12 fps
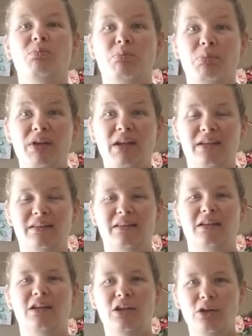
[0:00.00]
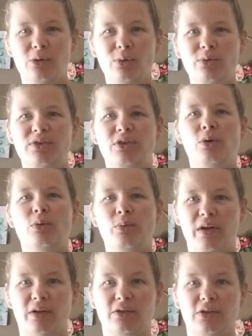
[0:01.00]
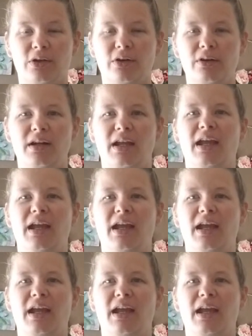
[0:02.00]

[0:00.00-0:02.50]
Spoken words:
Please use your realtor,